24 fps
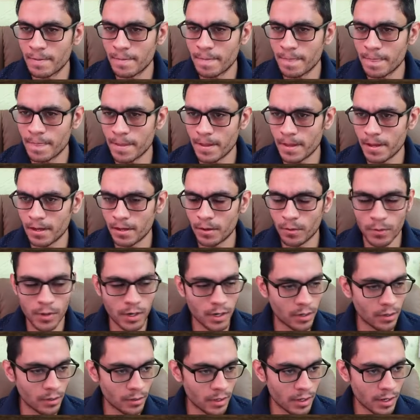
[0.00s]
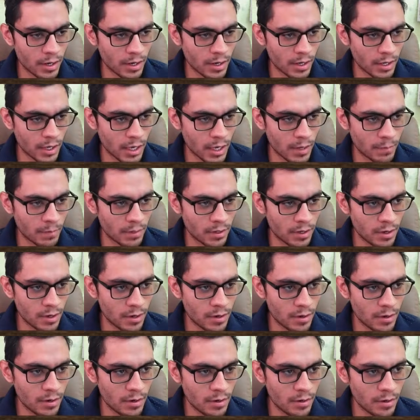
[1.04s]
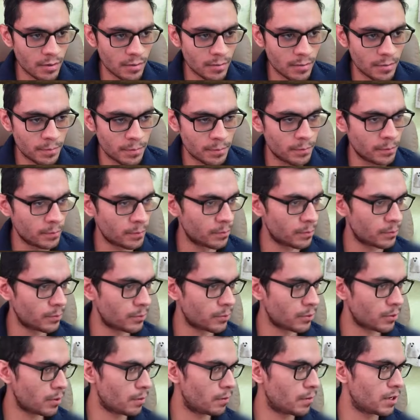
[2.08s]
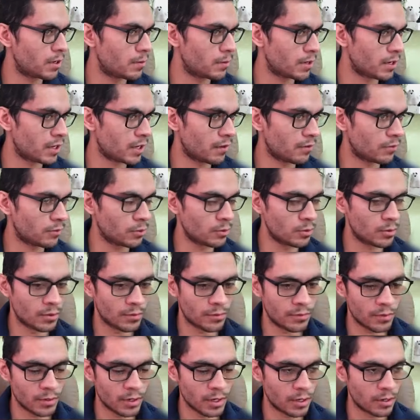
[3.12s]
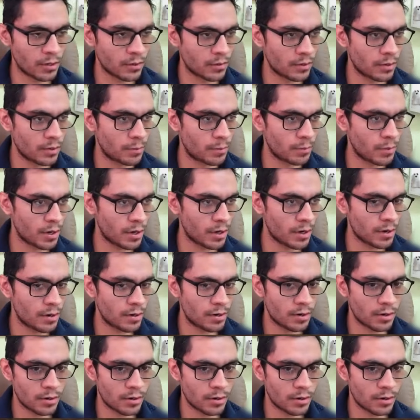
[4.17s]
And we are not getting a game here. Probably we'll have to look for another player.